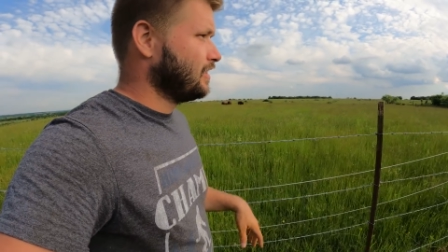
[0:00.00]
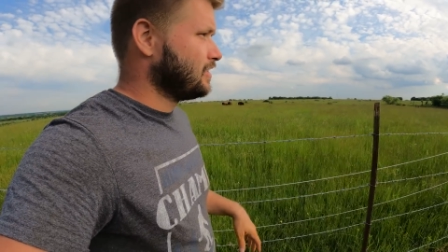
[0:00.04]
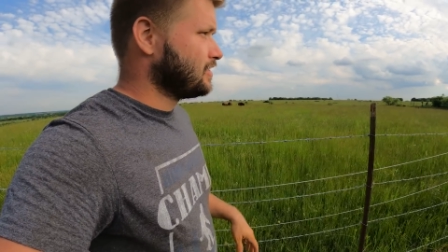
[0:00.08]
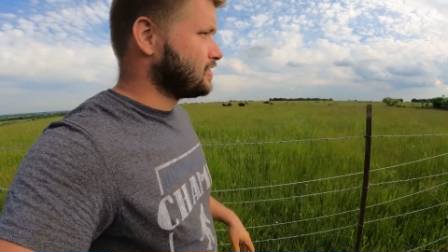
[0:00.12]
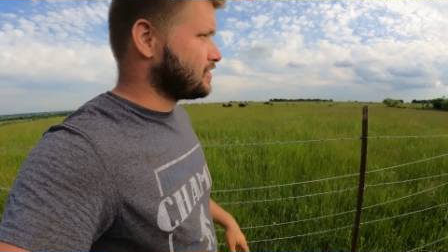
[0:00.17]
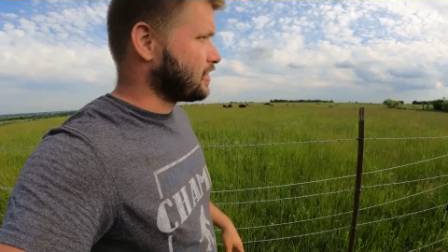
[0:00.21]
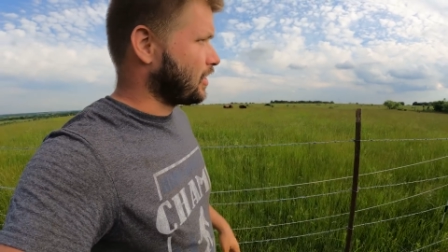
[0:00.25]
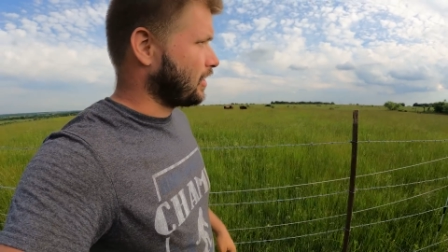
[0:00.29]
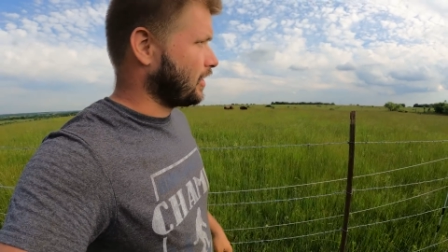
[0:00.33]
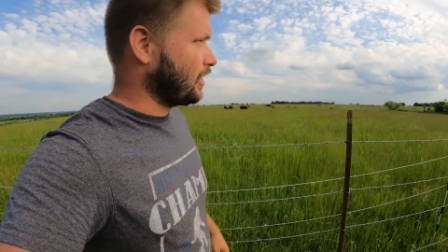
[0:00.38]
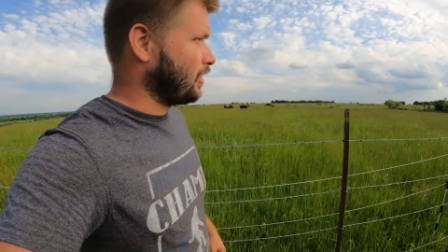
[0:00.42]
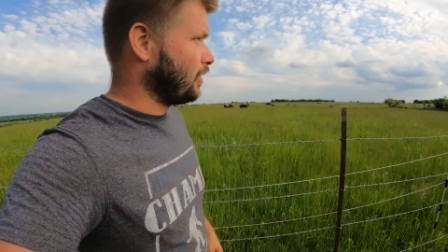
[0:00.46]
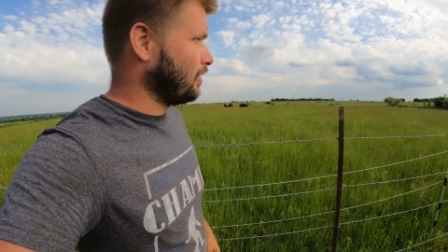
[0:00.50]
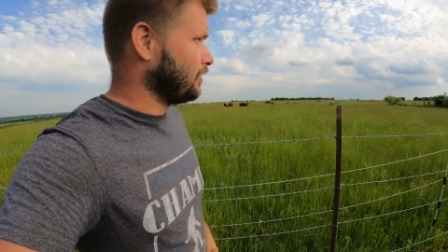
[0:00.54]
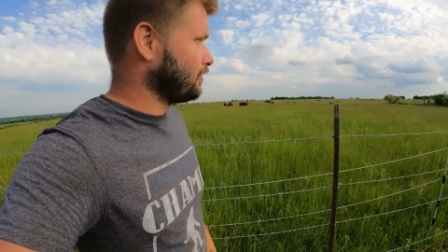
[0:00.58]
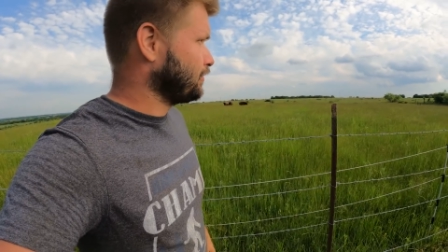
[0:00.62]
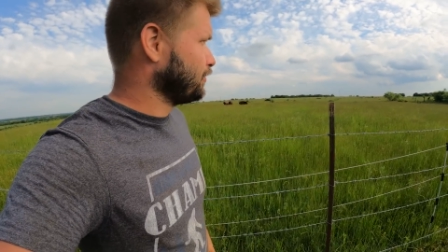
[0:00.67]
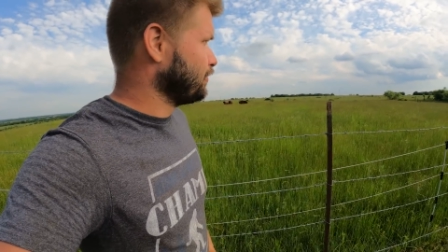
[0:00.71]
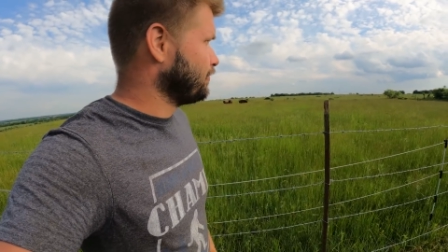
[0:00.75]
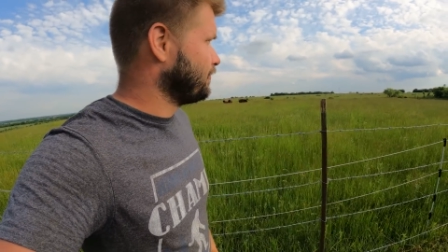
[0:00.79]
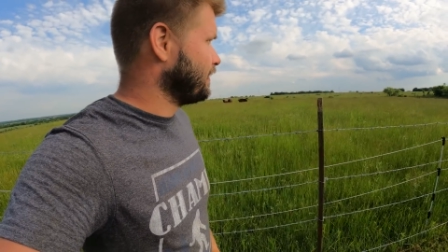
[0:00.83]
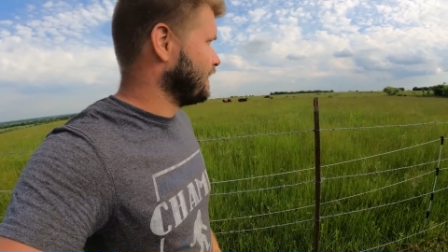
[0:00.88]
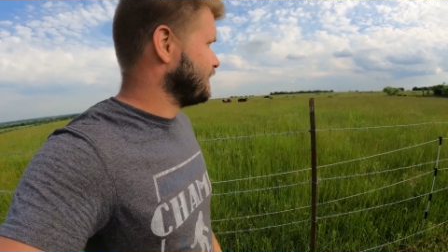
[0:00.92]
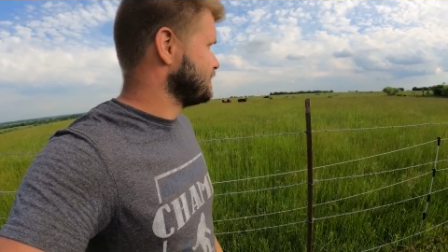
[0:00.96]
start going
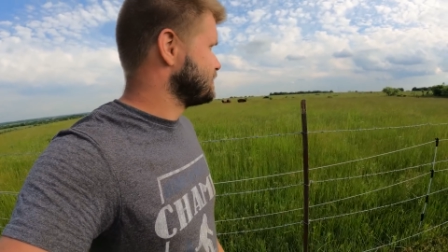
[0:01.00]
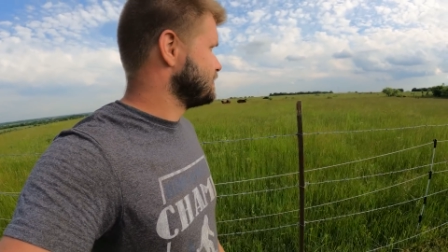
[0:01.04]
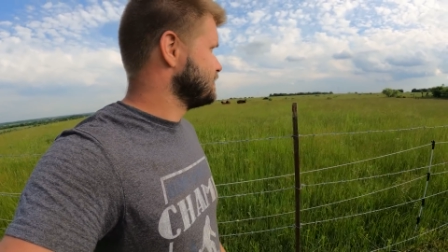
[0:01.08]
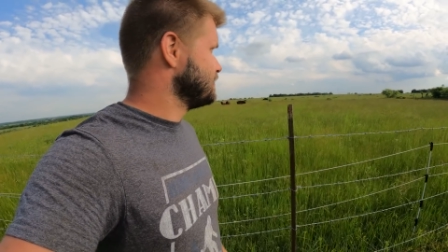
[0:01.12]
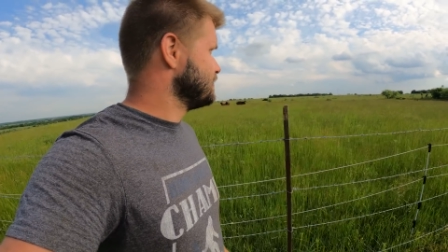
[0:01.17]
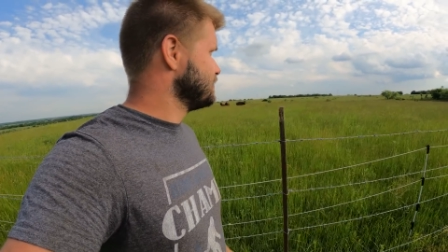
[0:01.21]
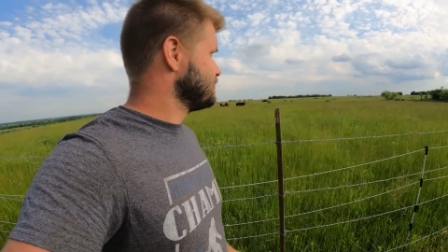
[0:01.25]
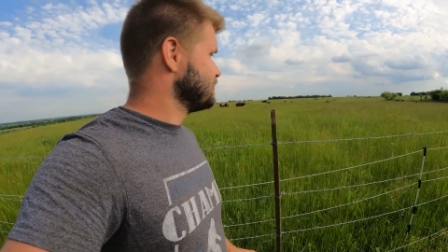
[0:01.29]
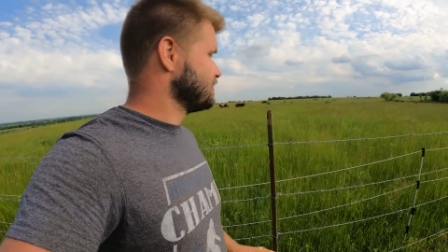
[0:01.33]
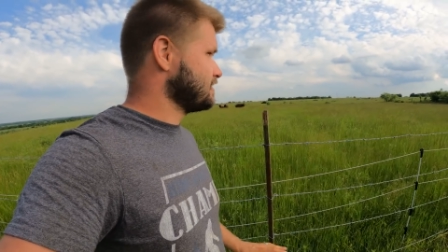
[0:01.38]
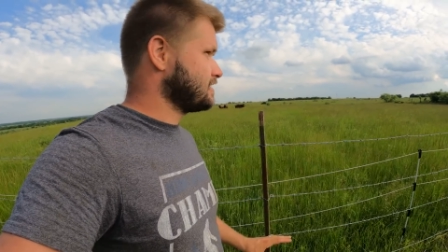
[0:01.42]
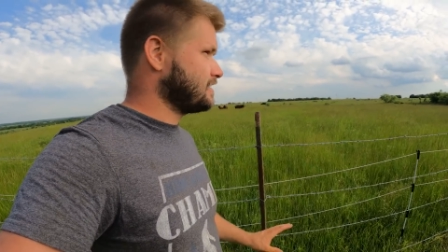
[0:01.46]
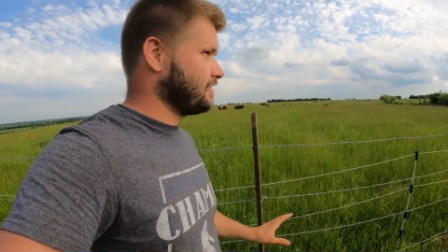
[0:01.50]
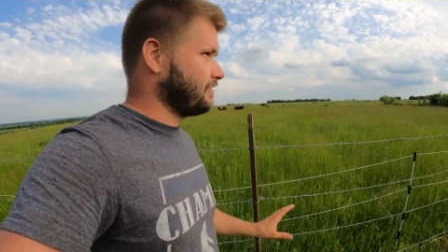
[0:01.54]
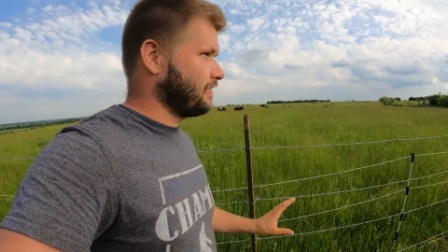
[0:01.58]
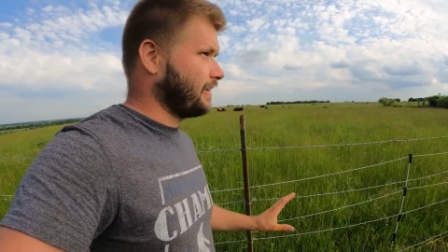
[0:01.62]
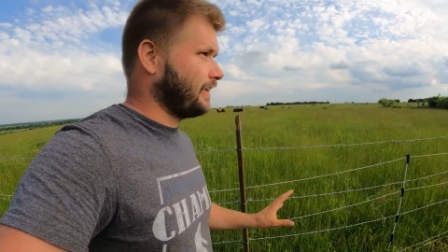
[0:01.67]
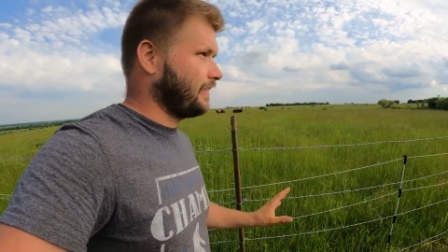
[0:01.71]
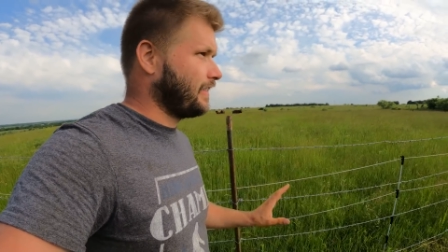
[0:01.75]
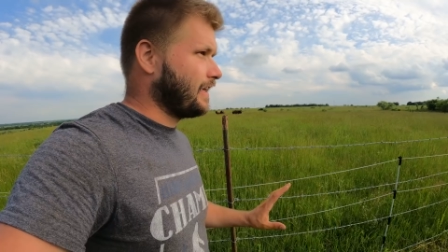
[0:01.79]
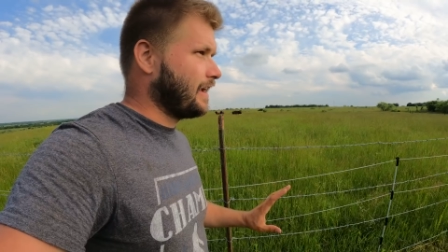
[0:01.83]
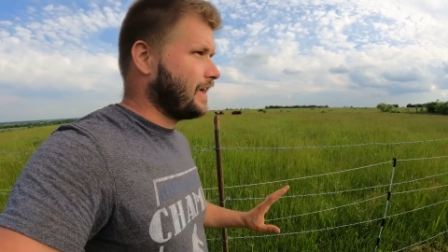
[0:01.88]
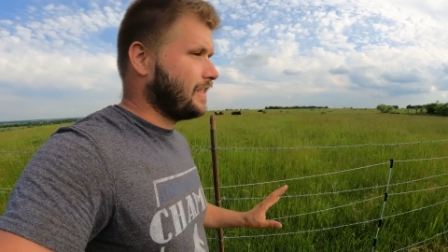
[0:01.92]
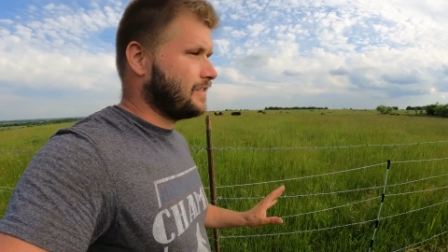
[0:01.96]
through fences and stuff
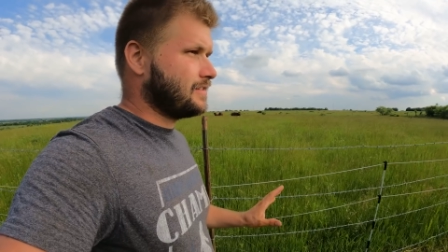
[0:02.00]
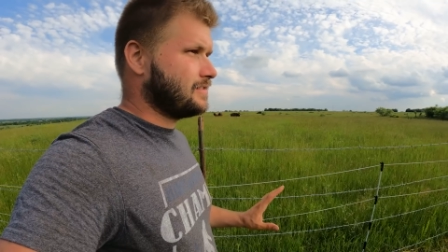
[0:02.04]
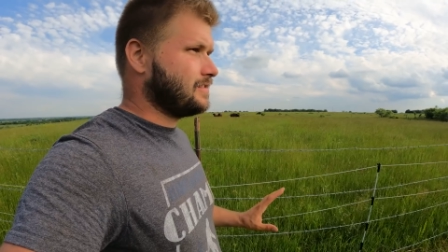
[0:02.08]
like that.